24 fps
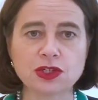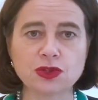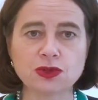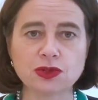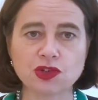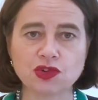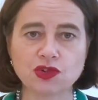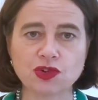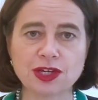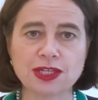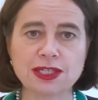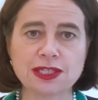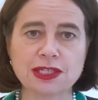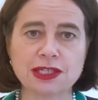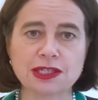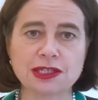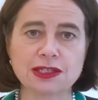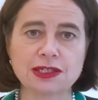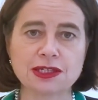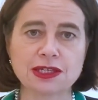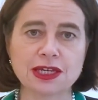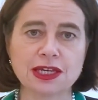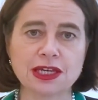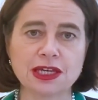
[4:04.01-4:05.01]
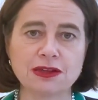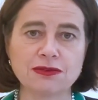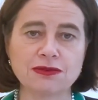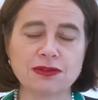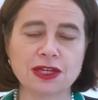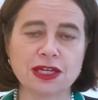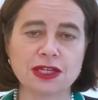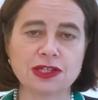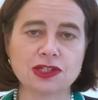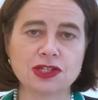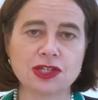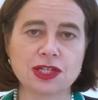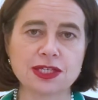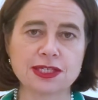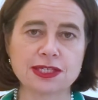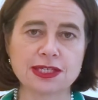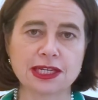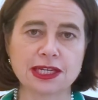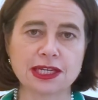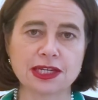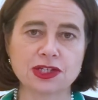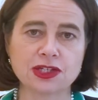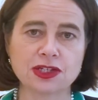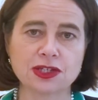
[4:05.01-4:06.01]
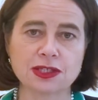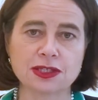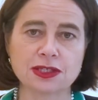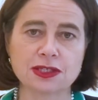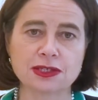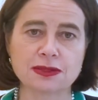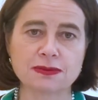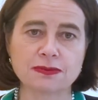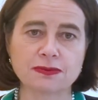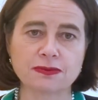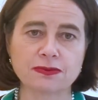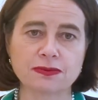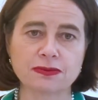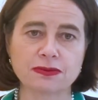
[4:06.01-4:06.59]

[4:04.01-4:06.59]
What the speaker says: to address this ahead of next year's elections.